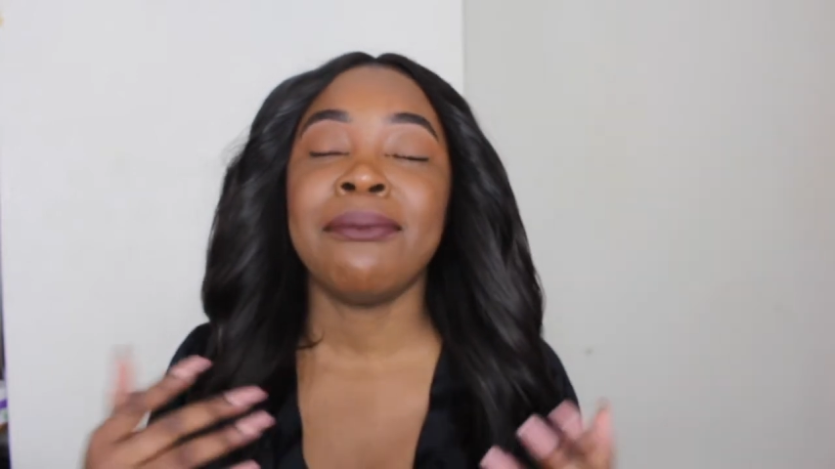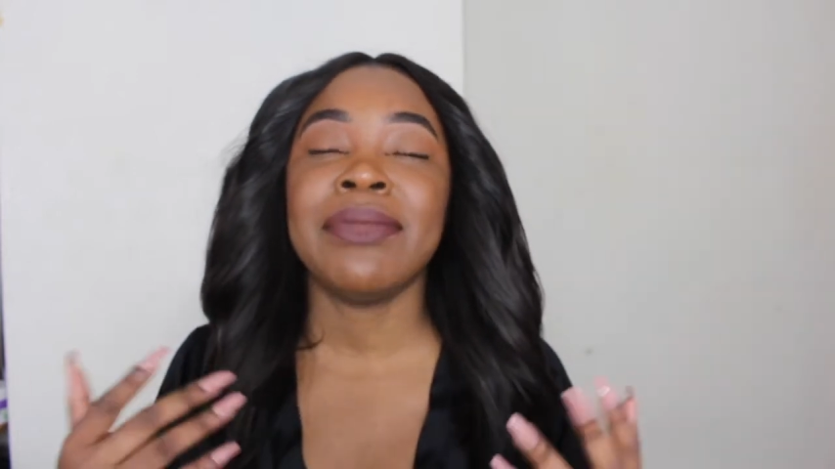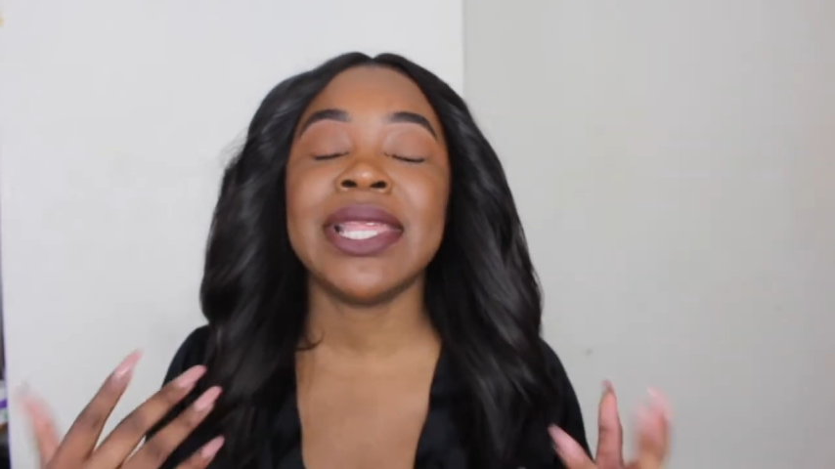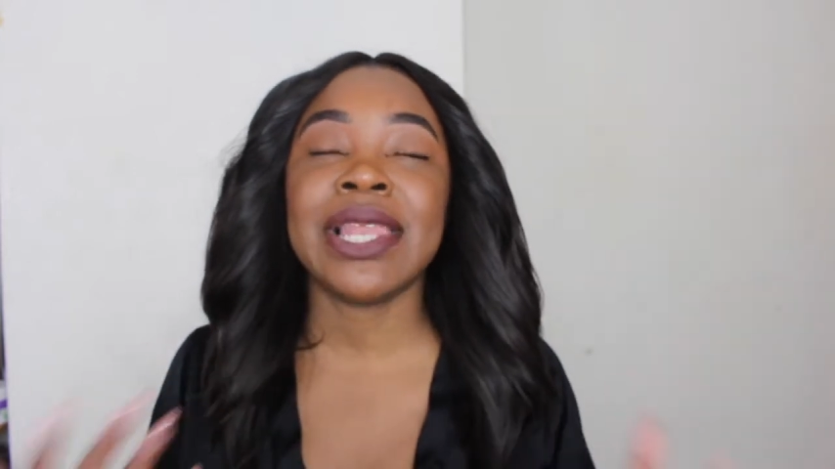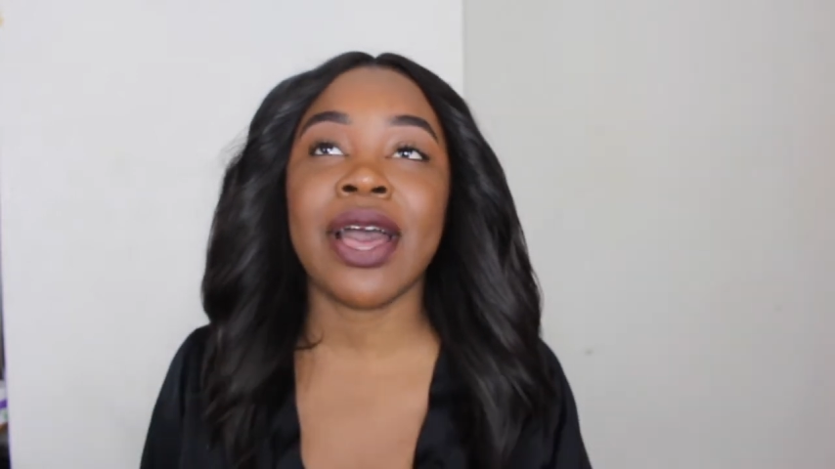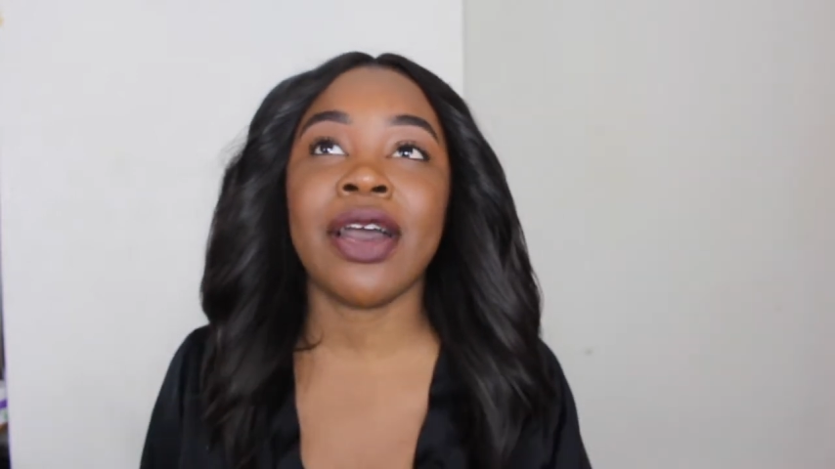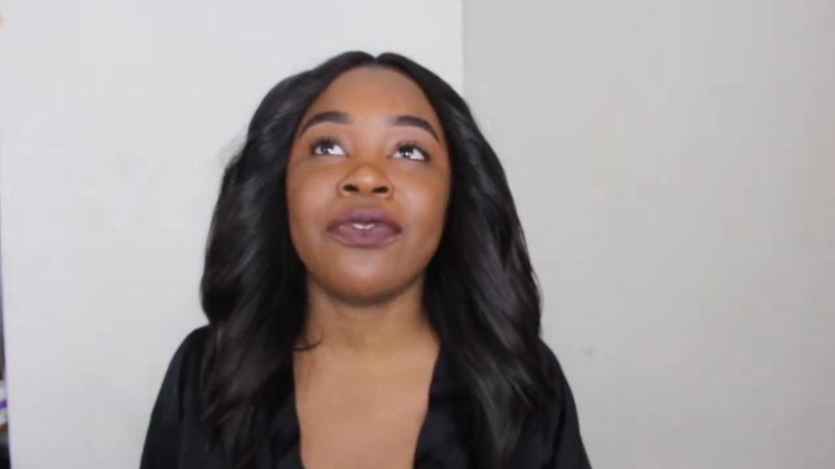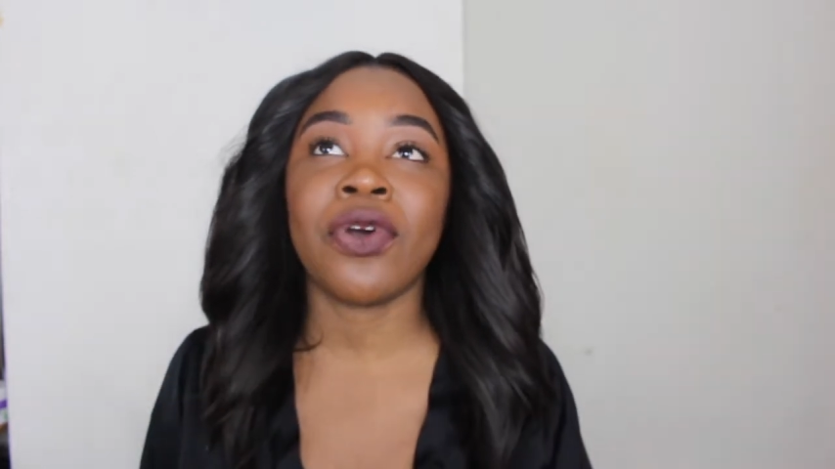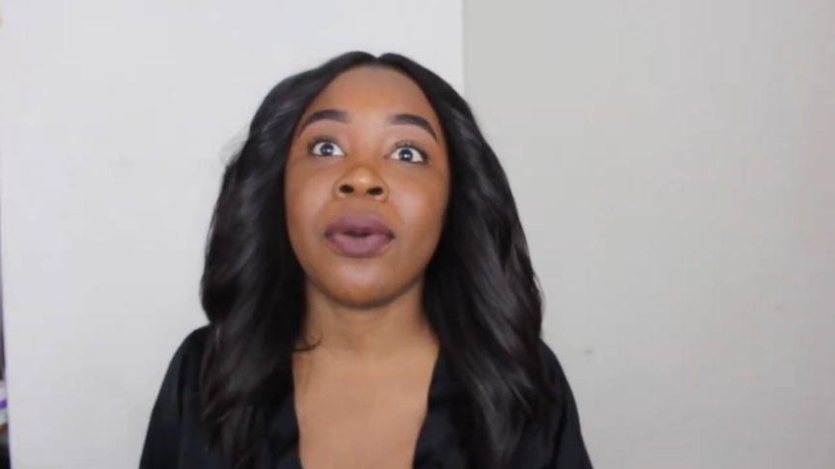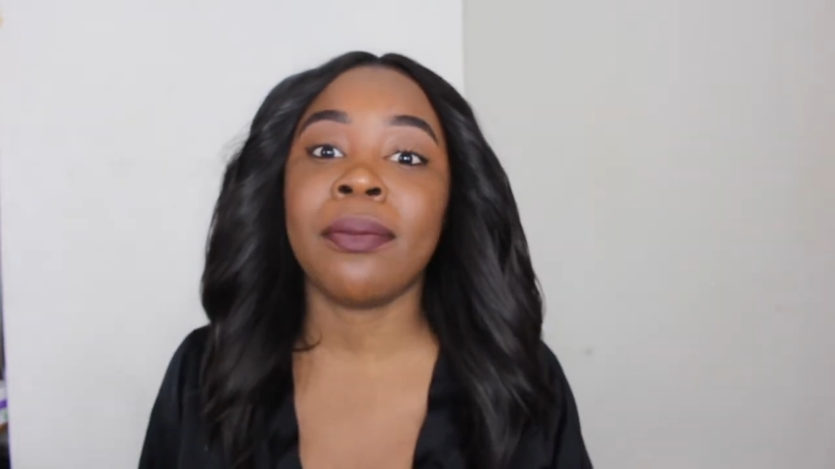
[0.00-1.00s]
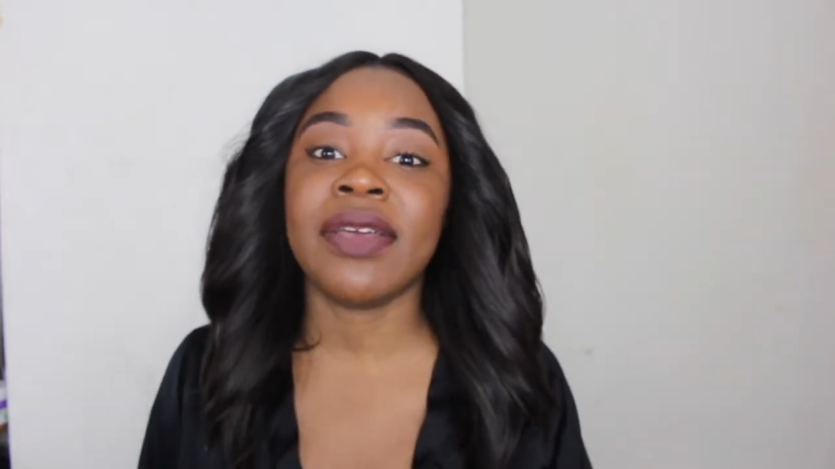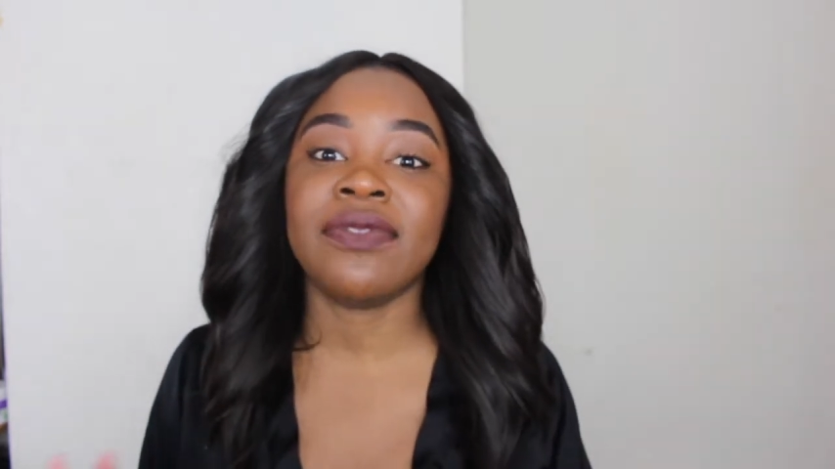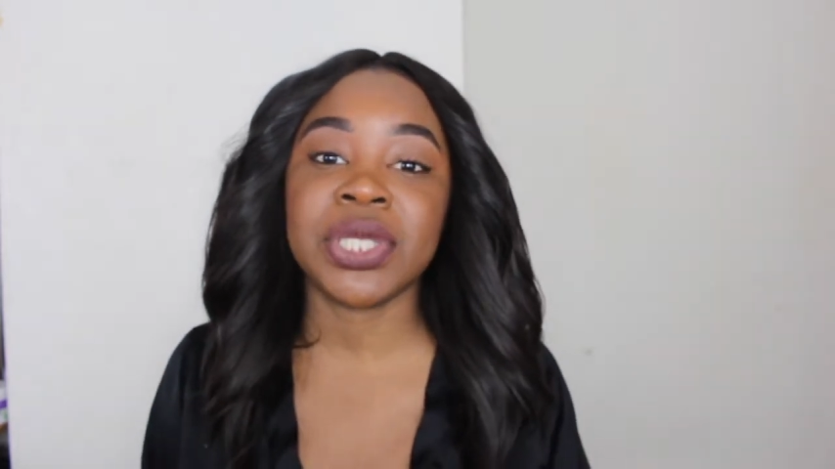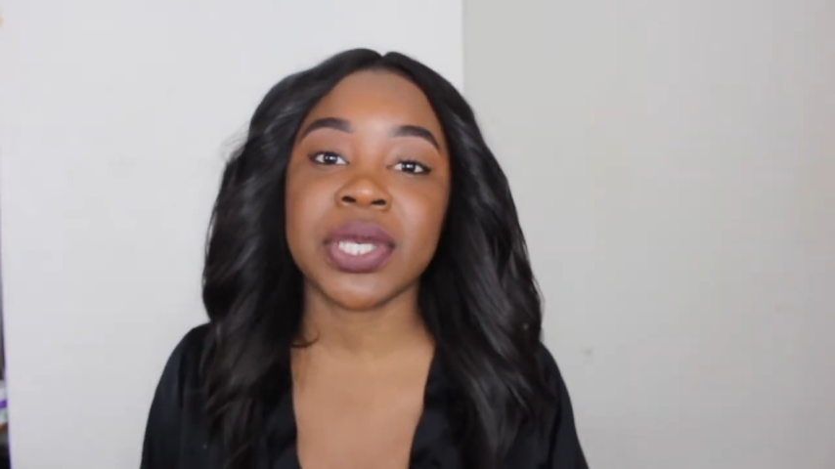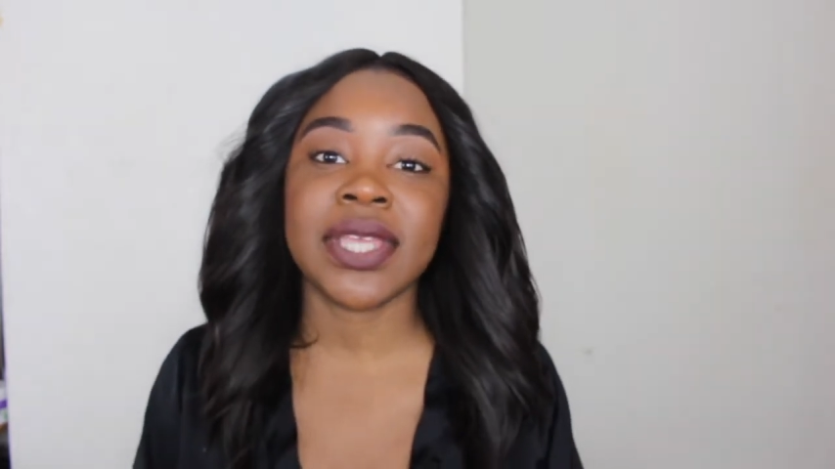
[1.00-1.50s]
me love on my
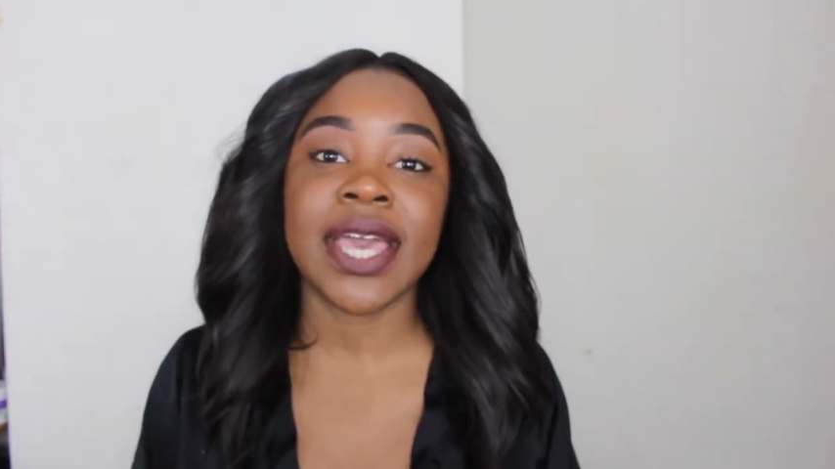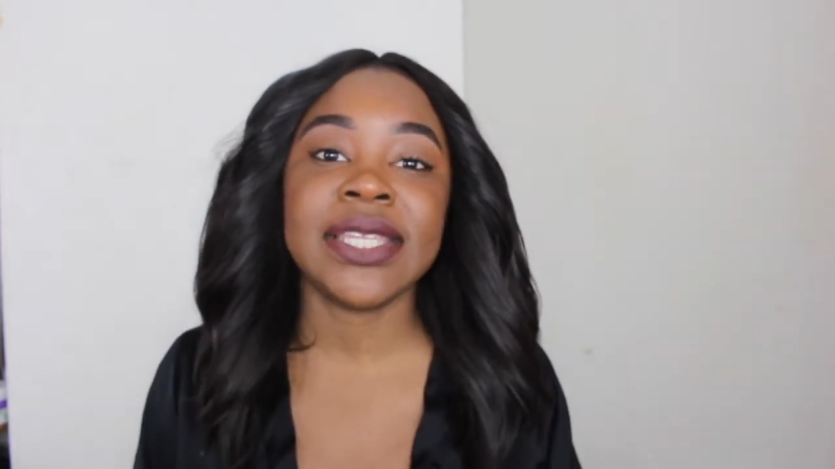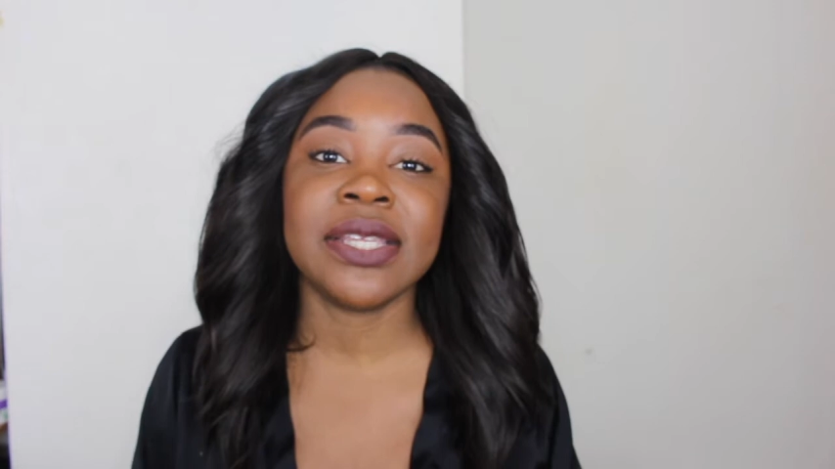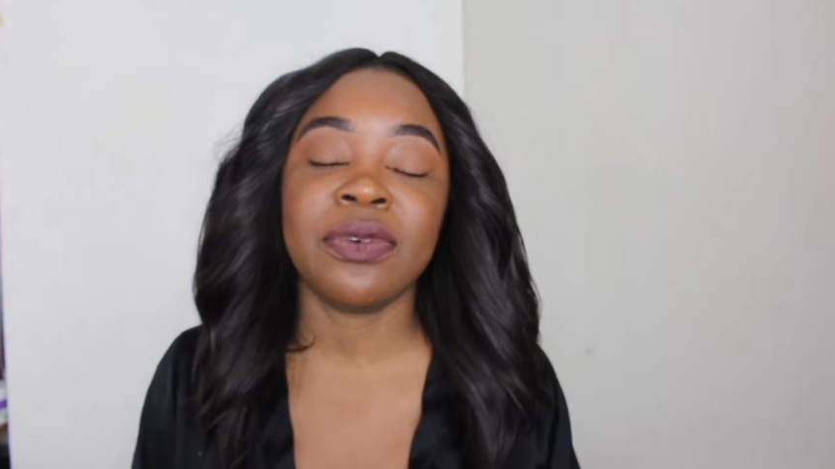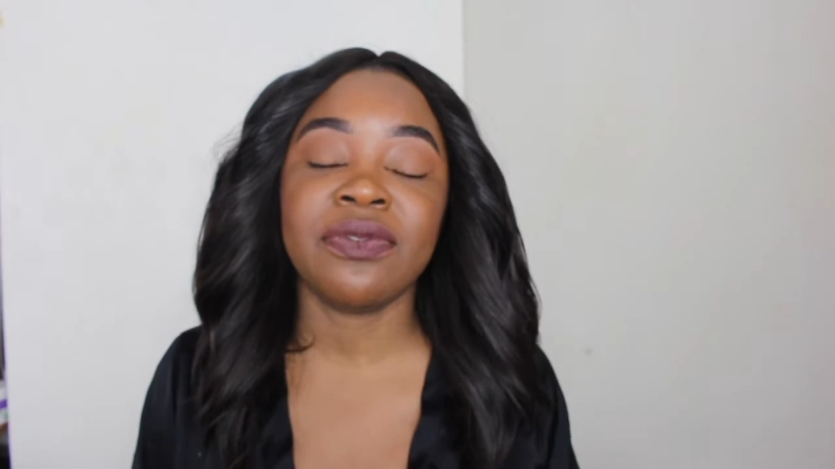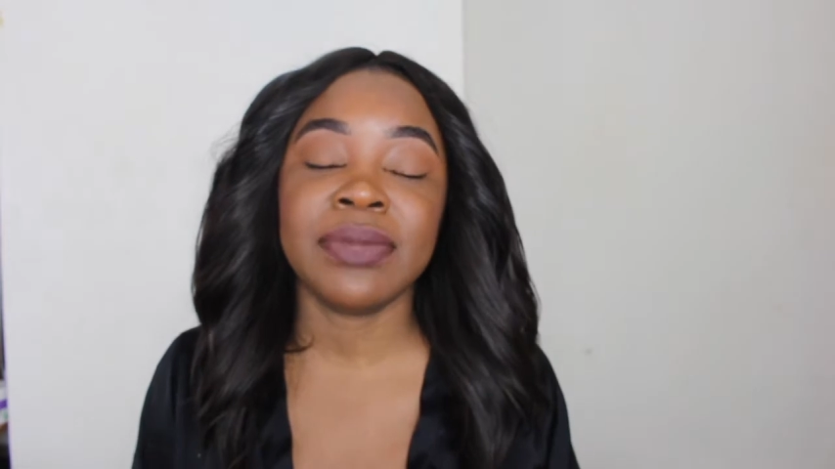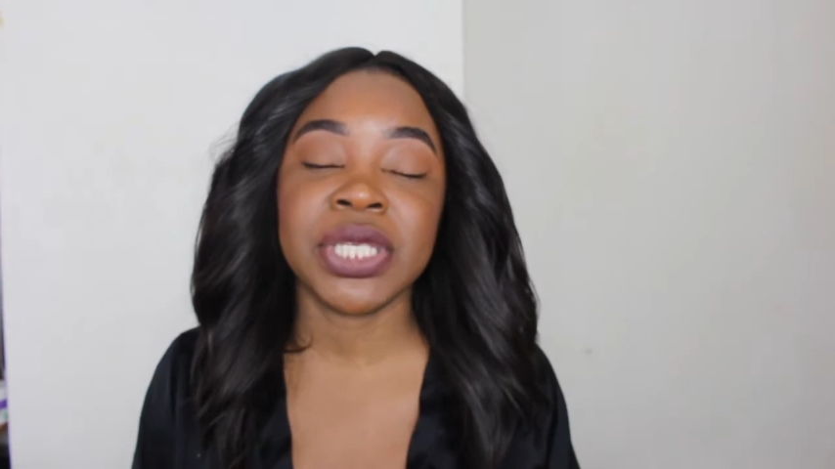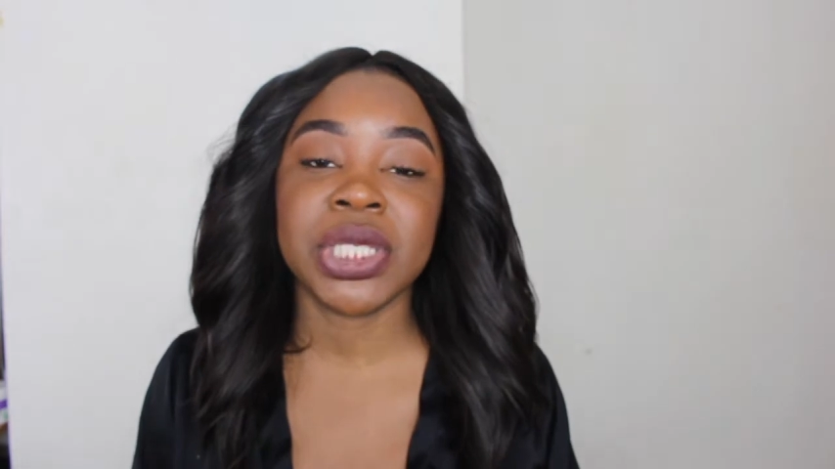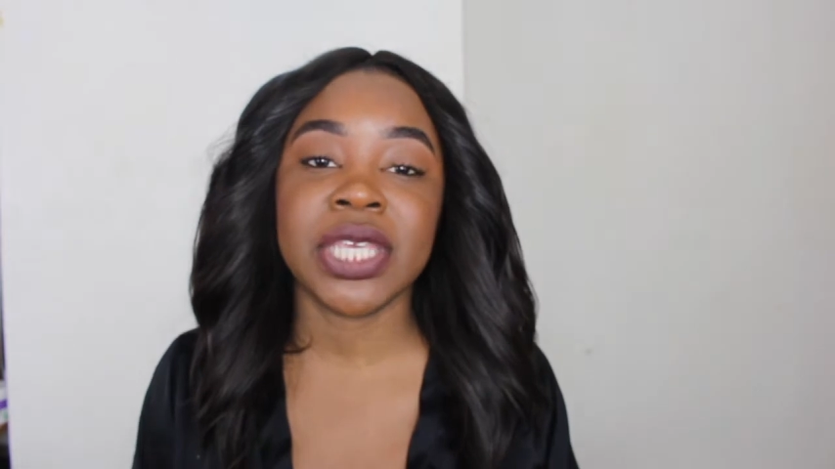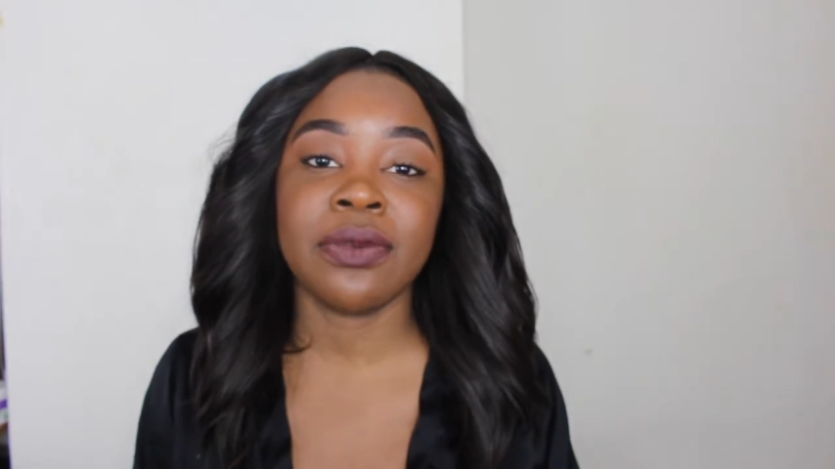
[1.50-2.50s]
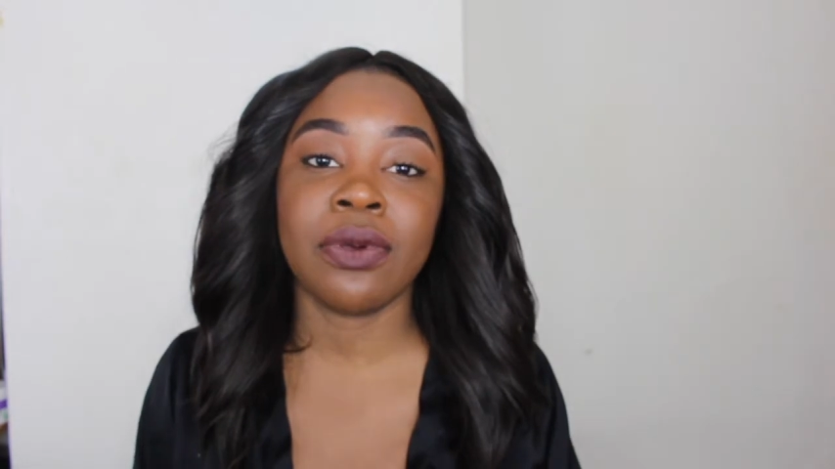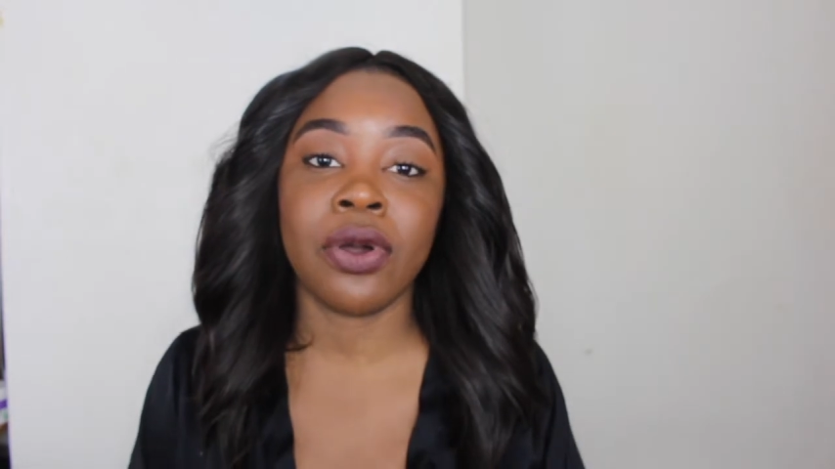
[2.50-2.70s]
video that I did with Mishi